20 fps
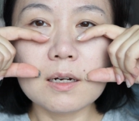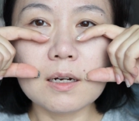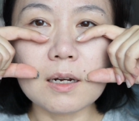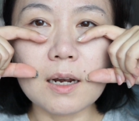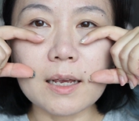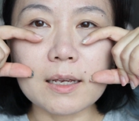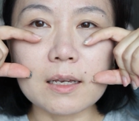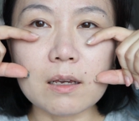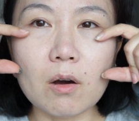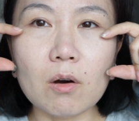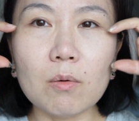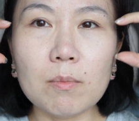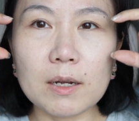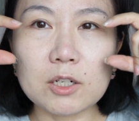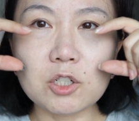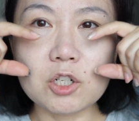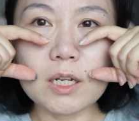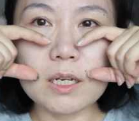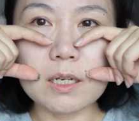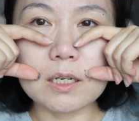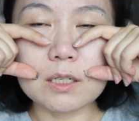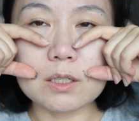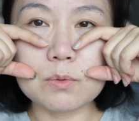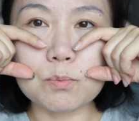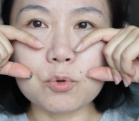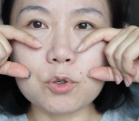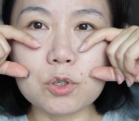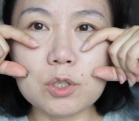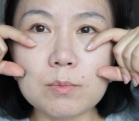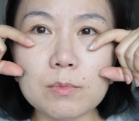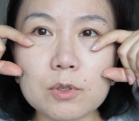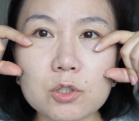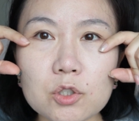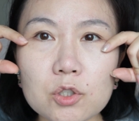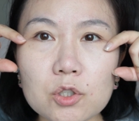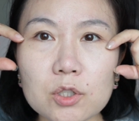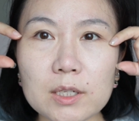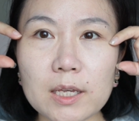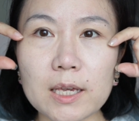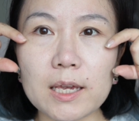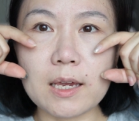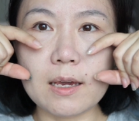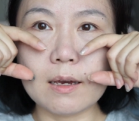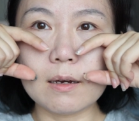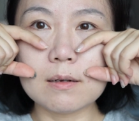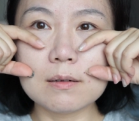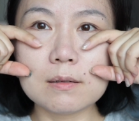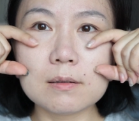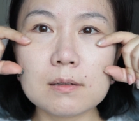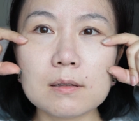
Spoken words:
Like on my cheek is pretty much just here.